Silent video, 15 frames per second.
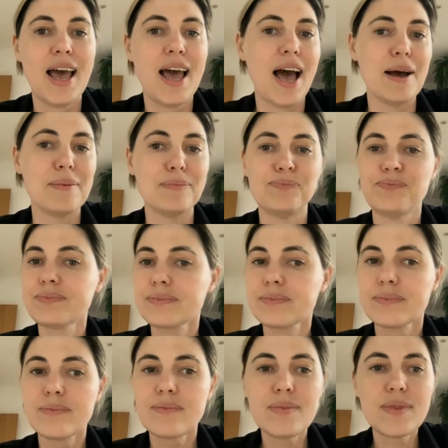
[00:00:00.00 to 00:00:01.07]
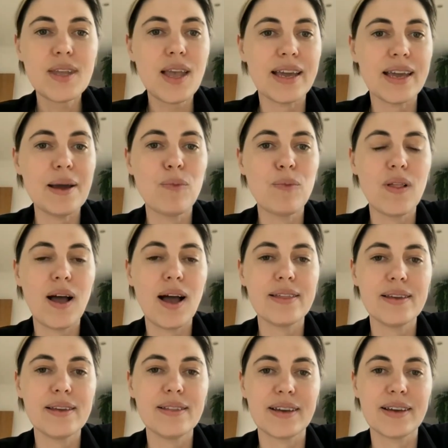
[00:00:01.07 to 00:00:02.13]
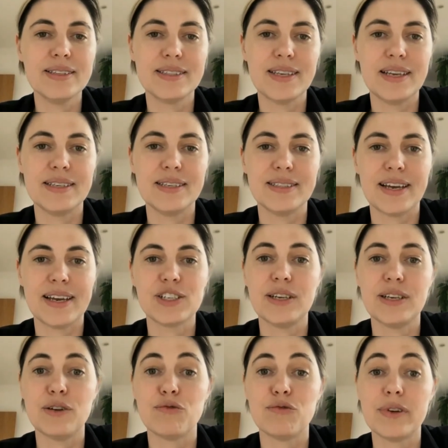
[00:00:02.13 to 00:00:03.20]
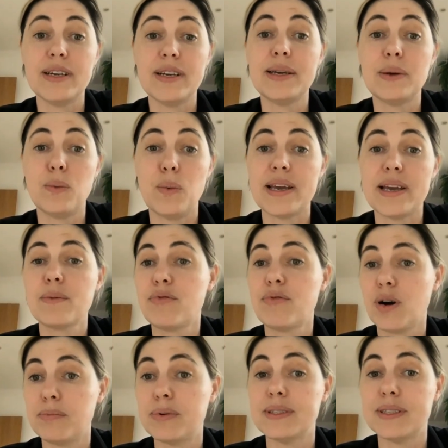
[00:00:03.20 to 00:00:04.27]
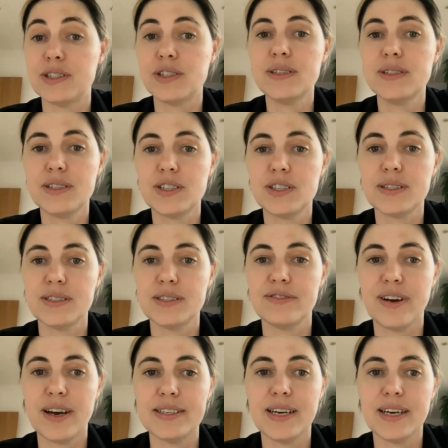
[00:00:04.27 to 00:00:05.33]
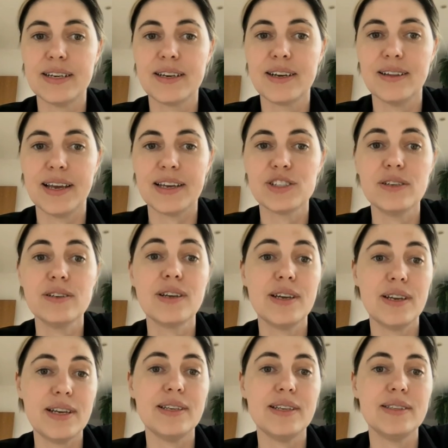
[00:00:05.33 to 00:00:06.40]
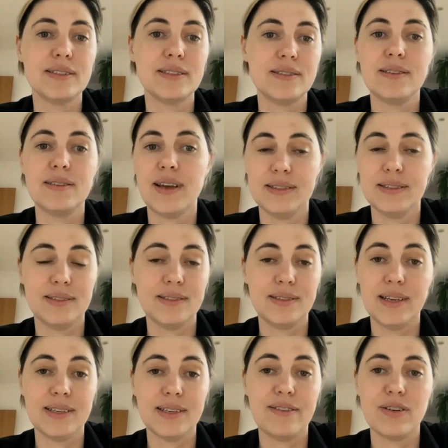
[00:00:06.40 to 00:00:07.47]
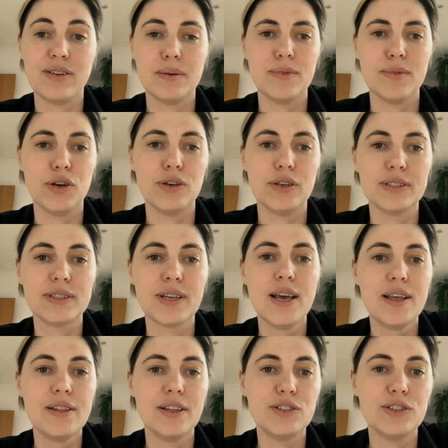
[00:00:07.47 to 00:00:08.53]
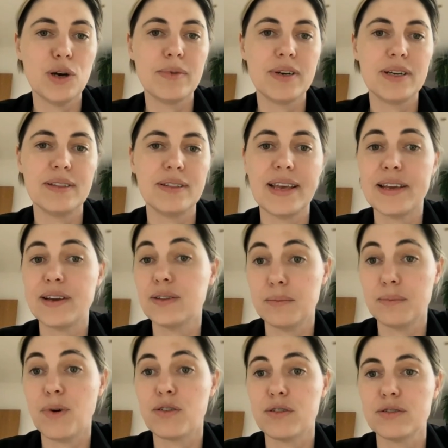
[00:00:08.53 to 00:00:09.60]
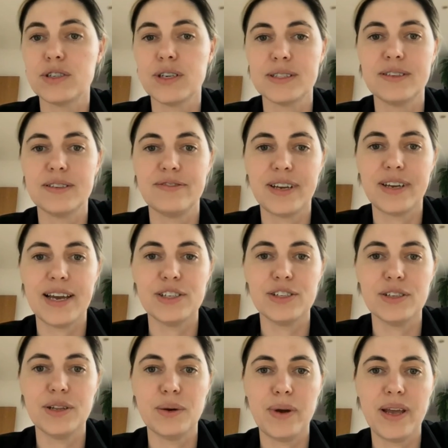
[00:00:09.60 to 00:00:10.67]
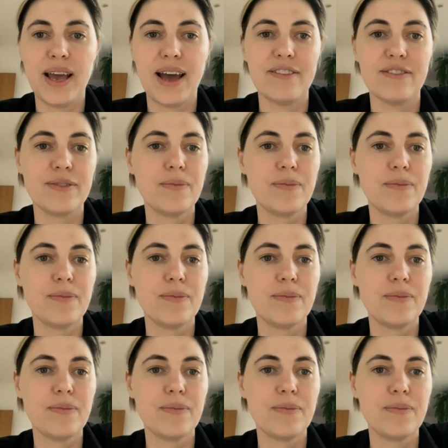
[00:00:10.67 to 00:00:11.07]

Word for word: Um, again, while I think that consent is actually a really weak proposition to justify data collection, it is, as, as Ephraim noticed, the dominant legal and moral justification that we have.